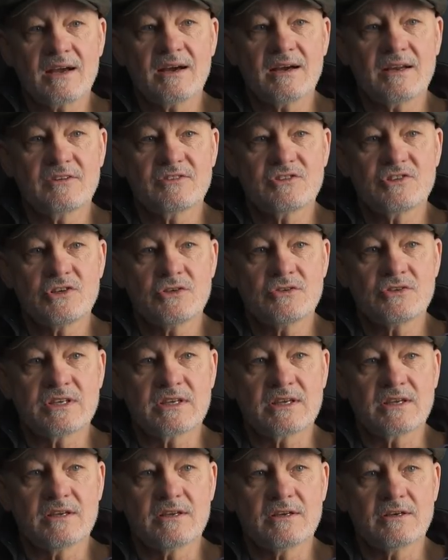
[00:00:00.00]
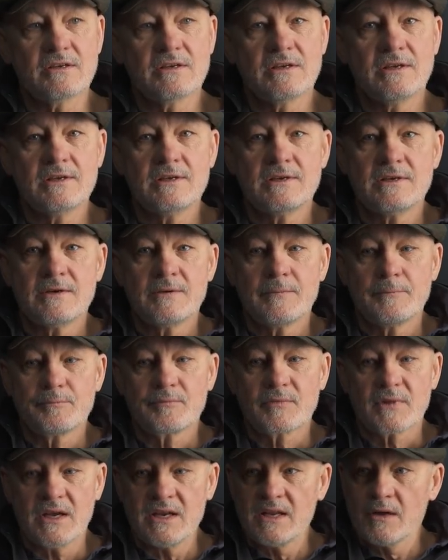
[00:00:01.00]
kind of shooting, you know.
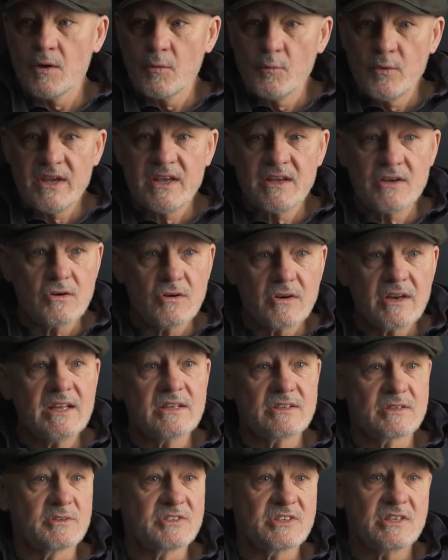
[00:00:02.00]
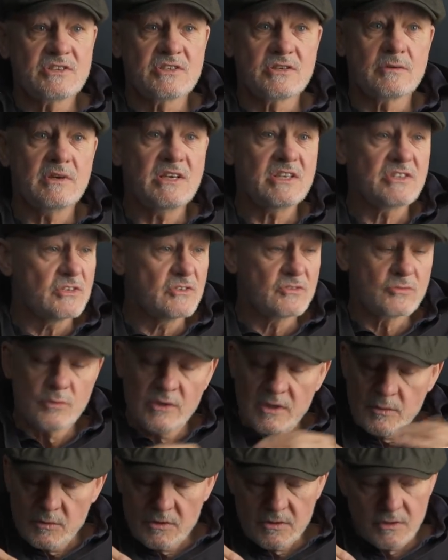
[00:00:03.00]
And, and we got into situations.
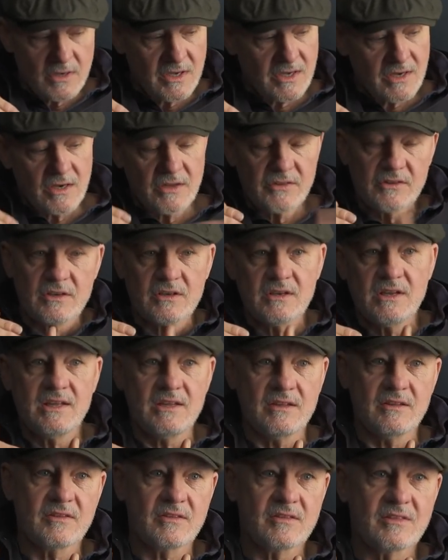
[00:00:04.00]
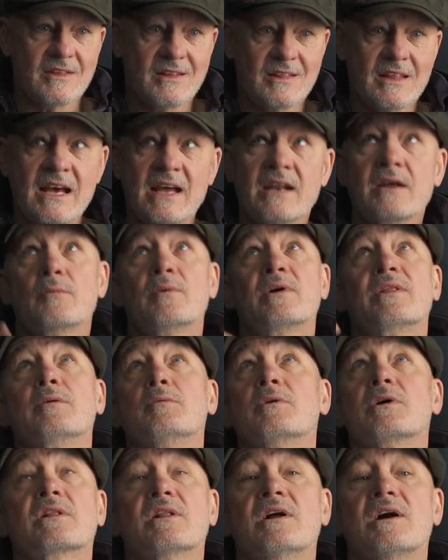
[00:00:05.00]
We were underneath the ladder when they
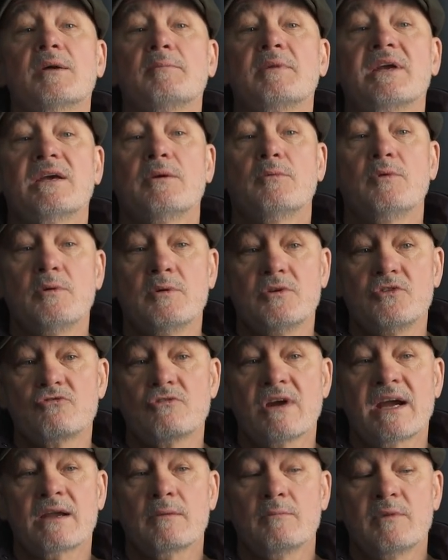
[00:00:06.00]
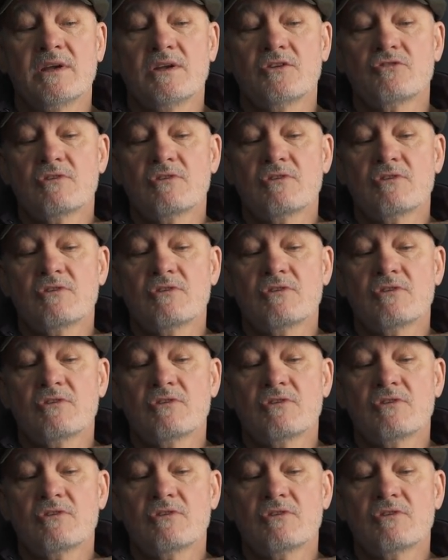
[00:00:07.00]
were climbing it. We were being